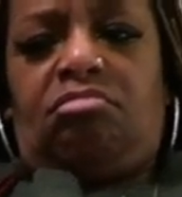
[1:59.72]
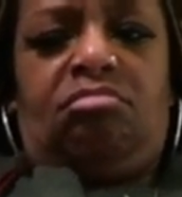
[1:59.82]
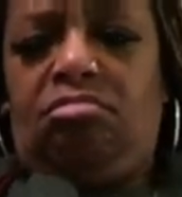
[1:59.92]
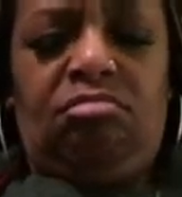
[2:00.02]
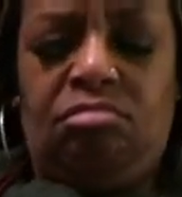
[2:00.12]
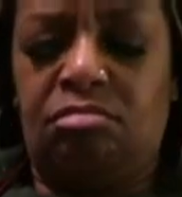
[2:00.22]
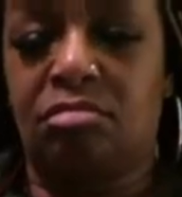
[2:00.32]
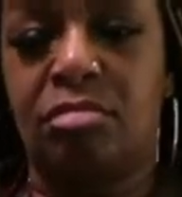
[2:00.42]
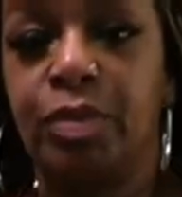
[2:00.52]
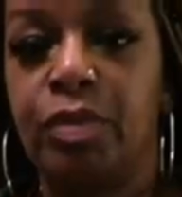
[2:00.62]
And
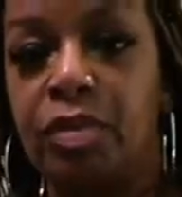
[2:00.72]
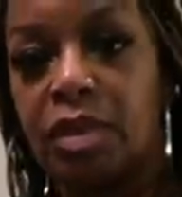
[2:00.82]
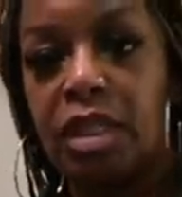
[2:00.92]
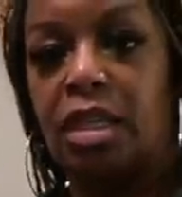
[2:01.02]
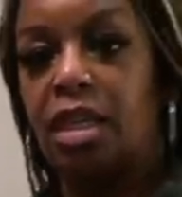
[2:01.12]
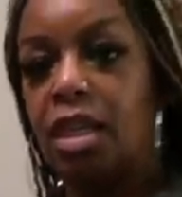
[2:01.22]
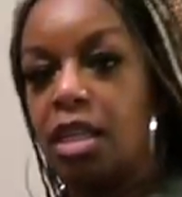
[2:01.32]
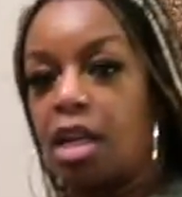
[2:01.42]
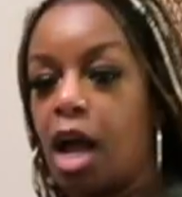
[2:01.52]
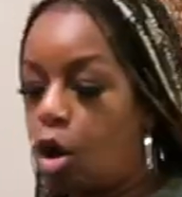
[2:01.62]

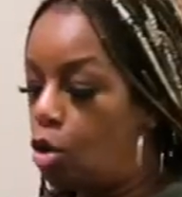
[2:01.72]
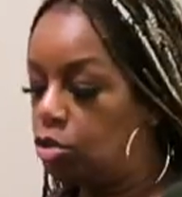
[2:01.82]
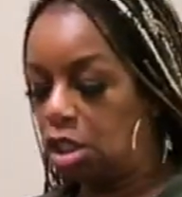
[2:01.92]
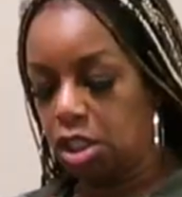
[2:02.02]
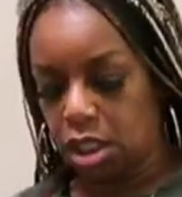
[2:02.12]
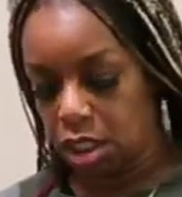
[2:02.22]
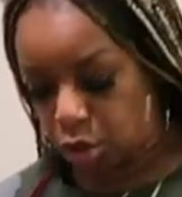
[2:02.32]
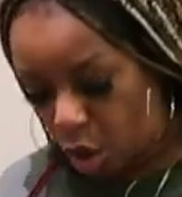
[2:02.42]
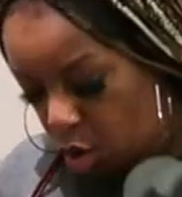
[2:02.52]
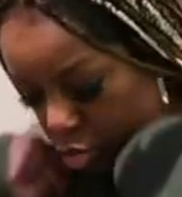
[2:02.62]
look how cozy she
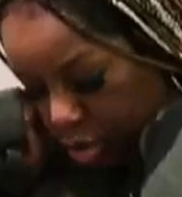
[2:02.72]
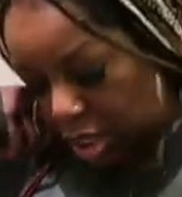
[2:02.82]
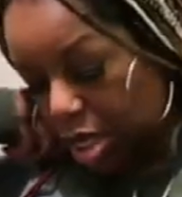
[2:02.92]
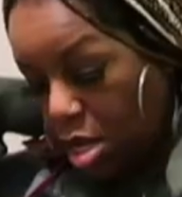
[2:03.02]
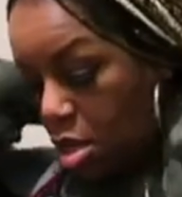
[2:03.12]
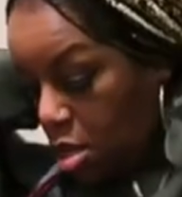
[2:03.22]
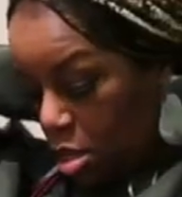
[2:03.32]
is. Cozy.